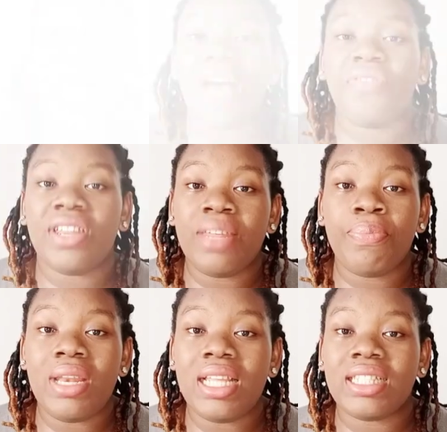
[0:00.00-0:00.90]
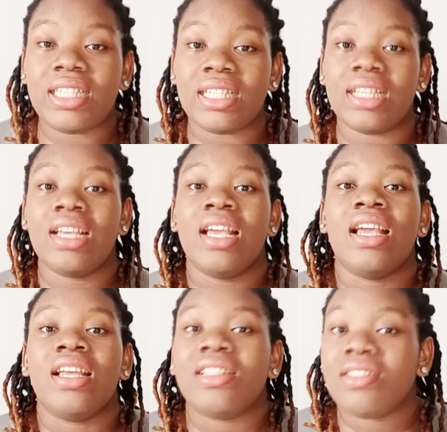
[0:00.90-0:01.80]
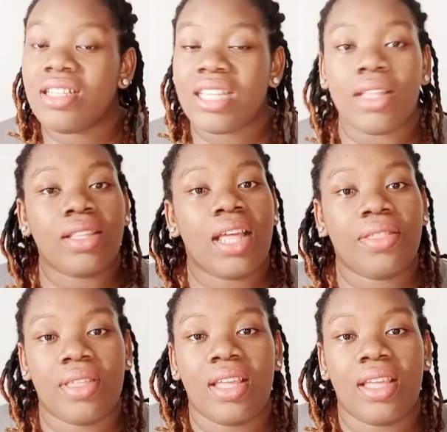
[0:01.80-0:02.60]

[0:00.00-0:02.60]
The availability is another